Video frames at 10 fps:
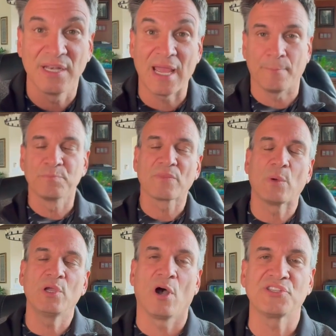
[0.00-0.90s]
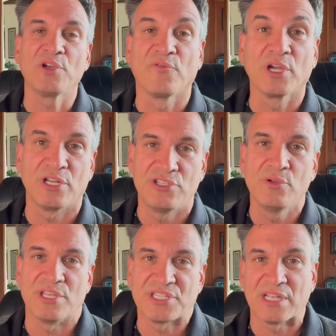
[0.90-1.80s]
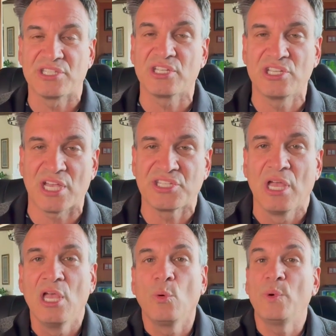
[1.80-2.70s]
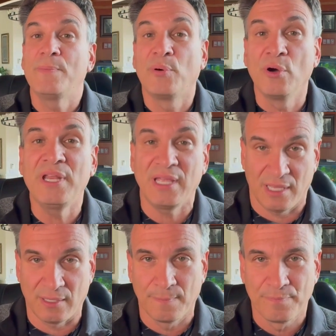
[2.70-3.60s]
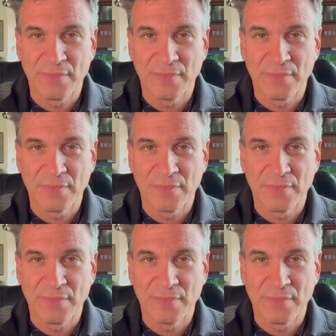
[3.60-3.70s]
Now, we also, if we're going to do this, I'd suggest we put in